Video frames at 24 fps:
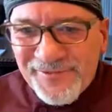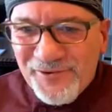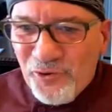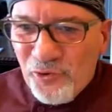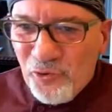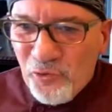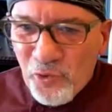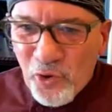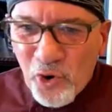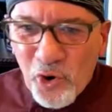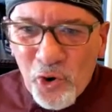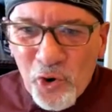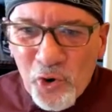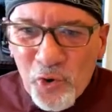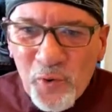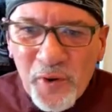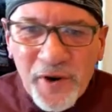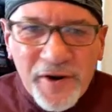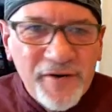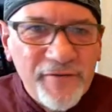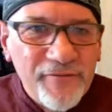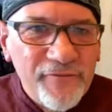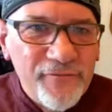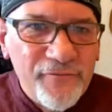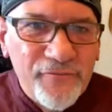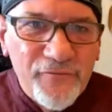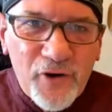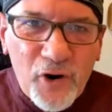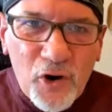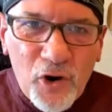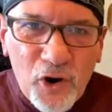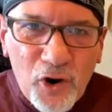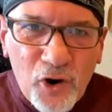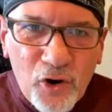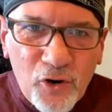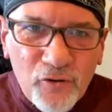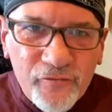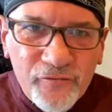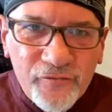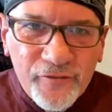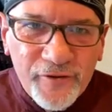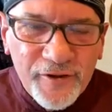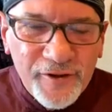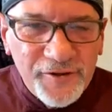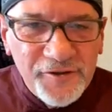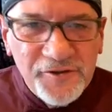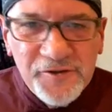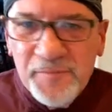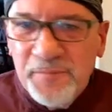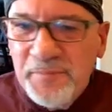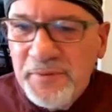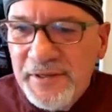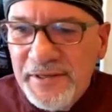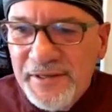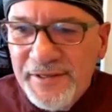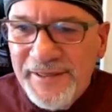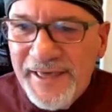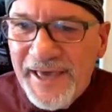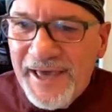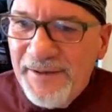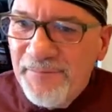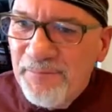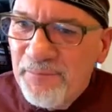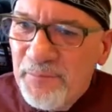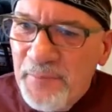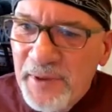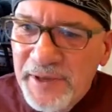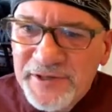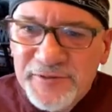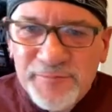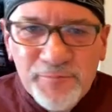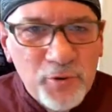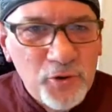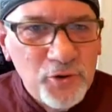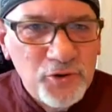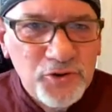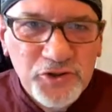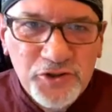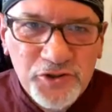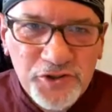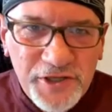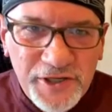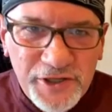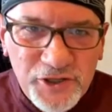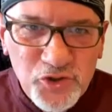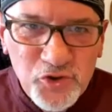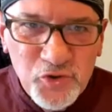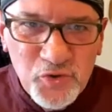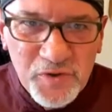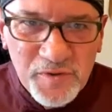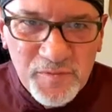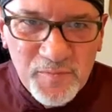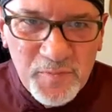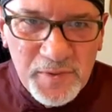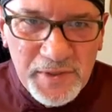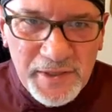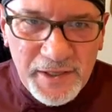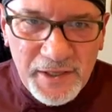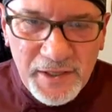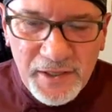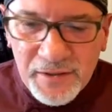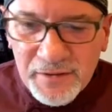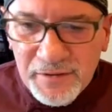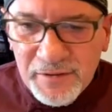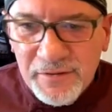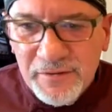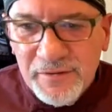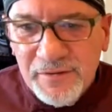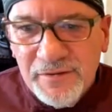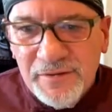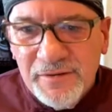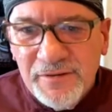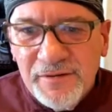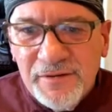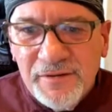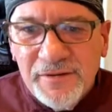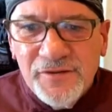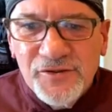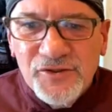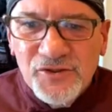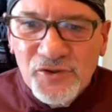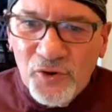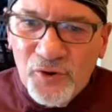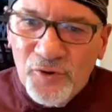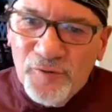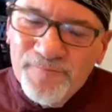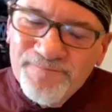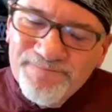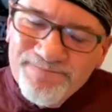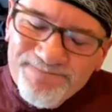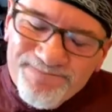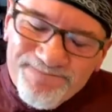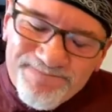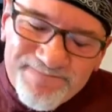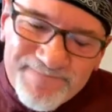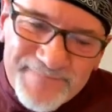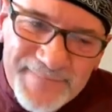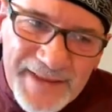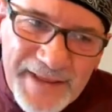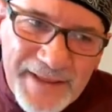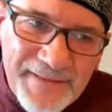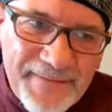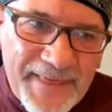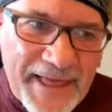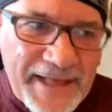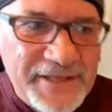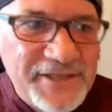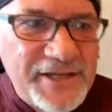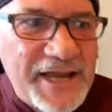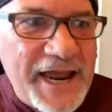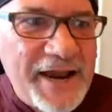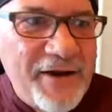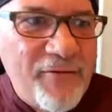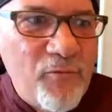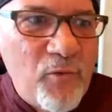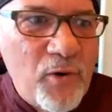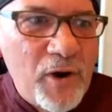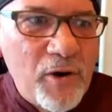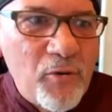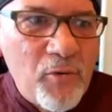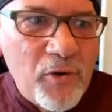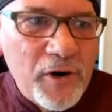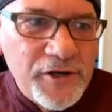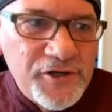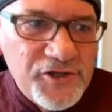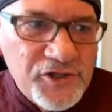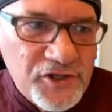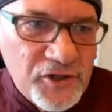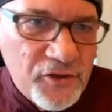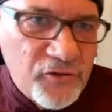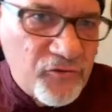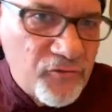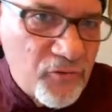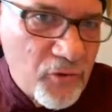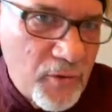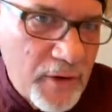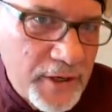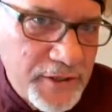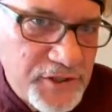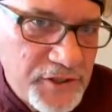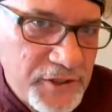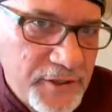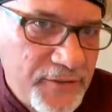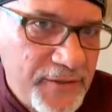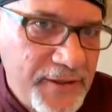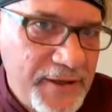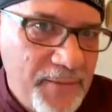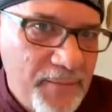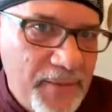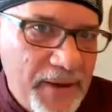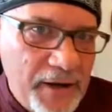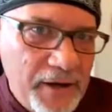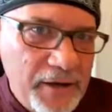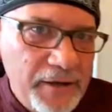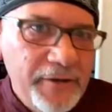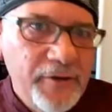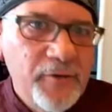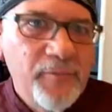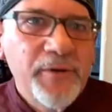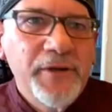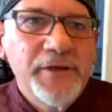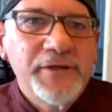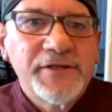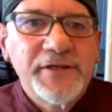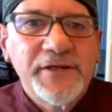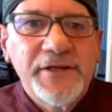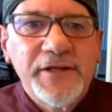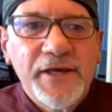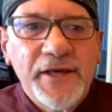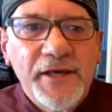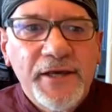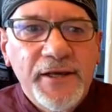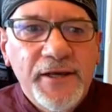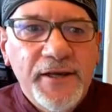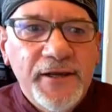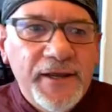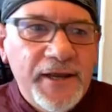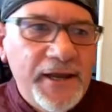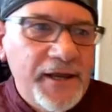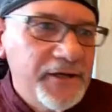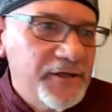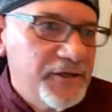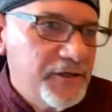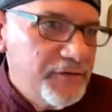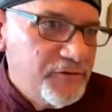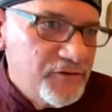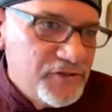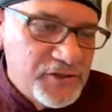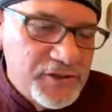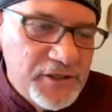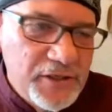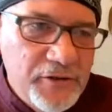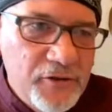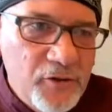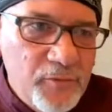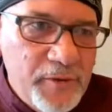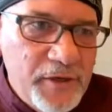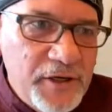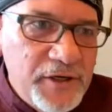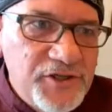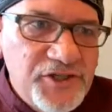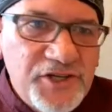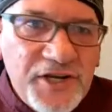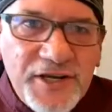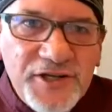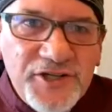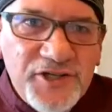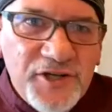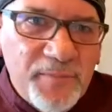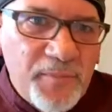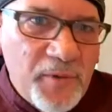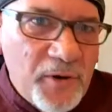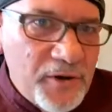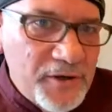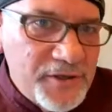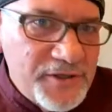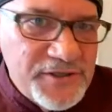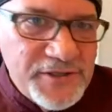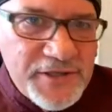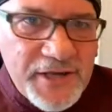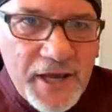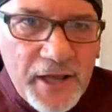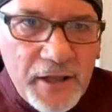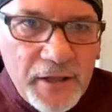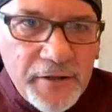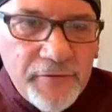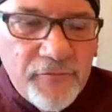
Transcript: Grow and evolve and to be that best person that you can be. So that's kind of what I wanted just to throw at you to think about a little bit today, and just a little bit of change up on a salad.